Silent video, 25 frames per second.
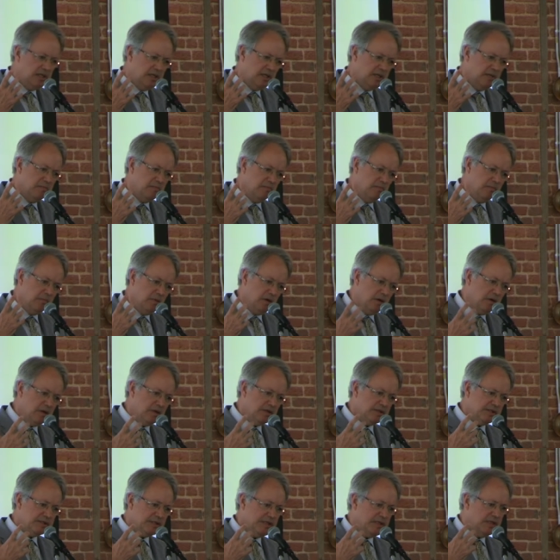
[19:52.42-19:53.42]

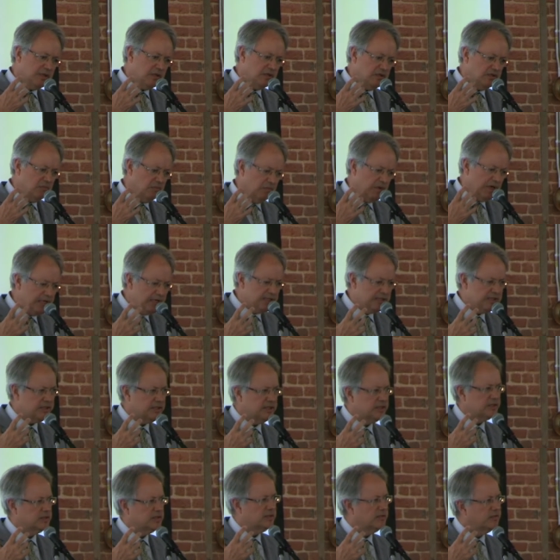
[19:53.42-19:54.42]
immersed in
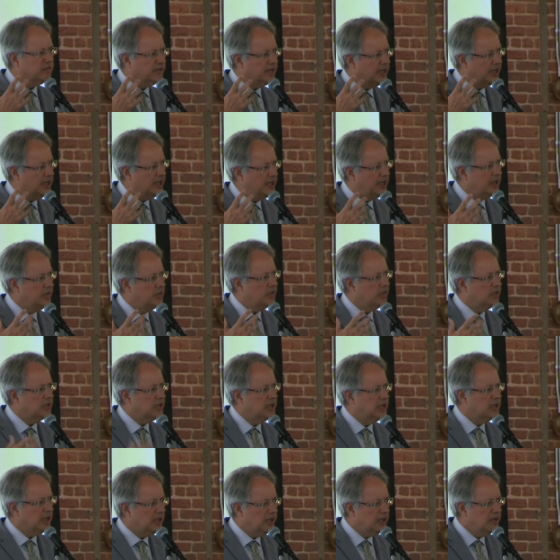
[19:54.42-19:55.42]
racism that he
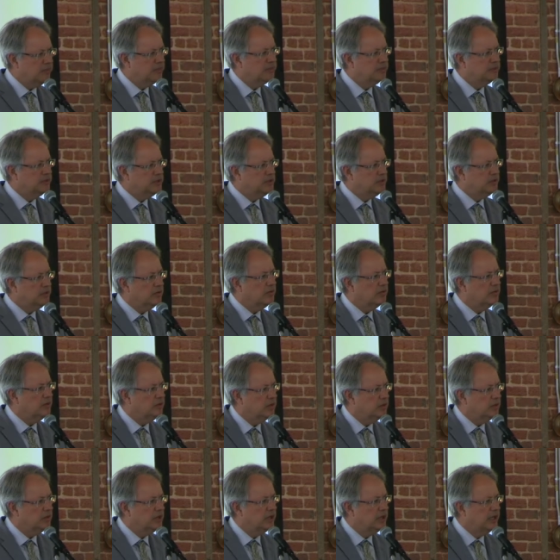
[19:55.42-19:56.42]
would come
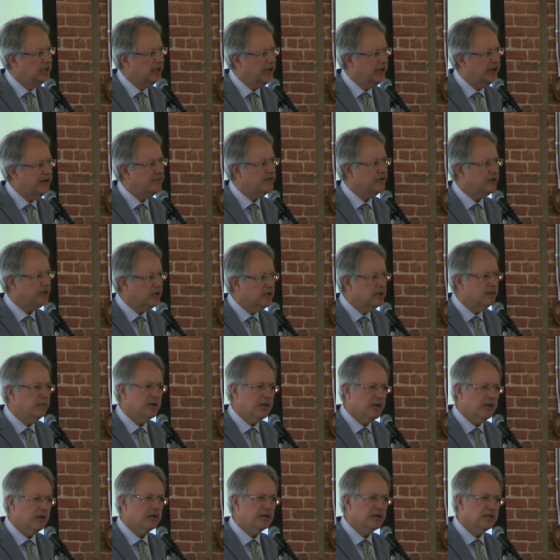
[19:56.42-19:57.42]
to an
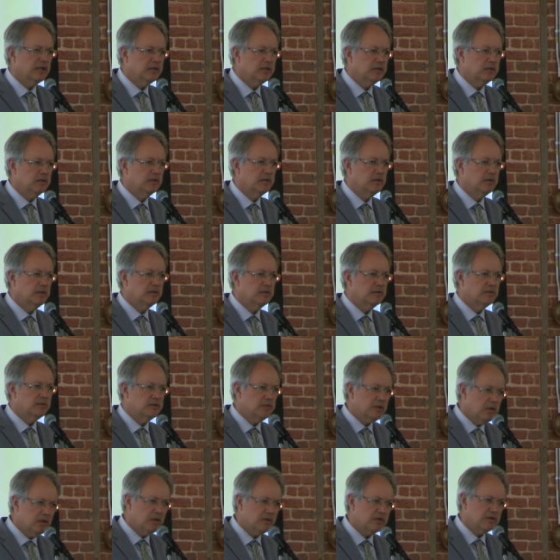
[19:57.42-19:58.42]
African-American
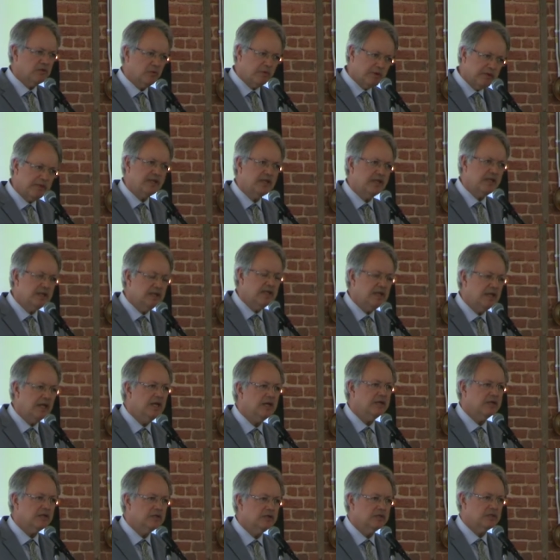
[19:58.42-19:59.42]
church with the
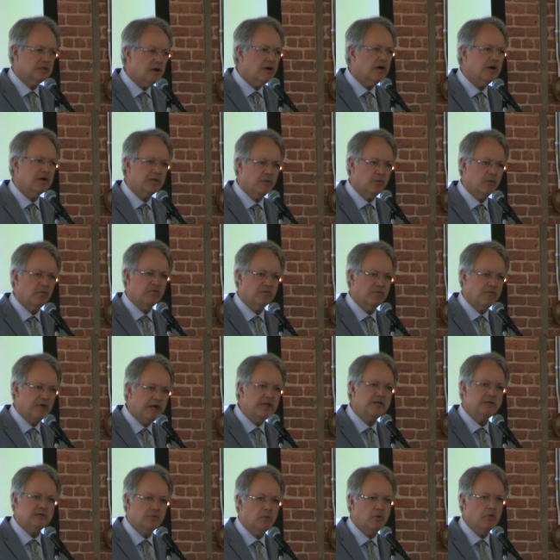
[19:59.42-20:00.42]
intent to start a
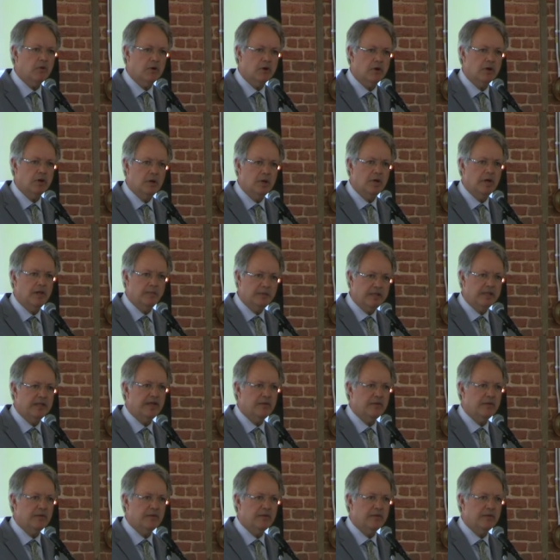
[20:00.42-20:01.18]
race war. I mean,